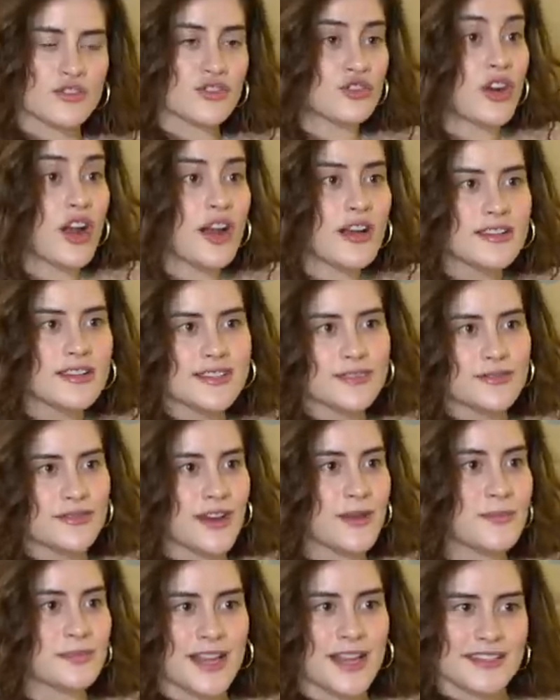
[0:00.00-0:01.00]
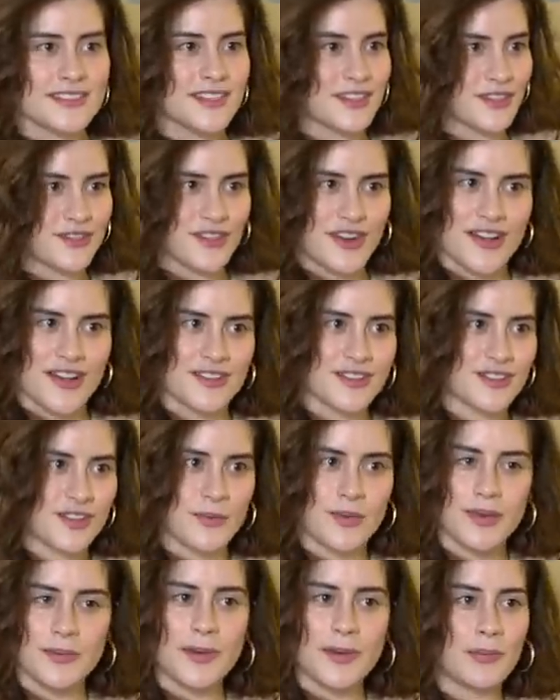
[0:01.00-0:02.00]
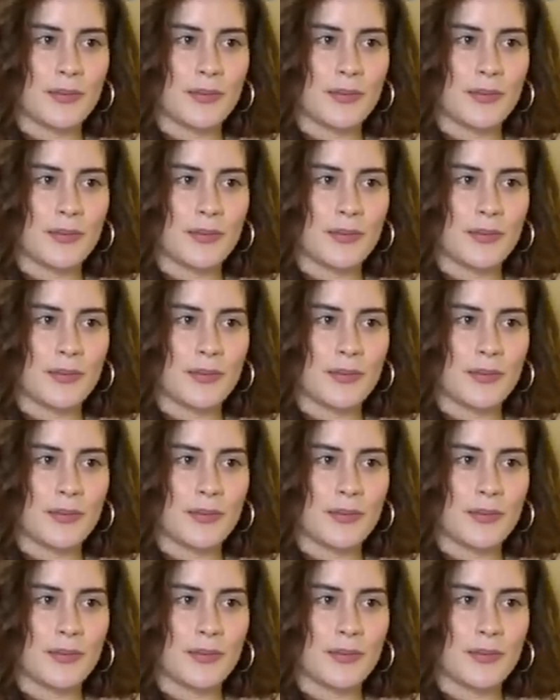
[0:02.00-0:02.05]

straws, right? Plastic straws. So many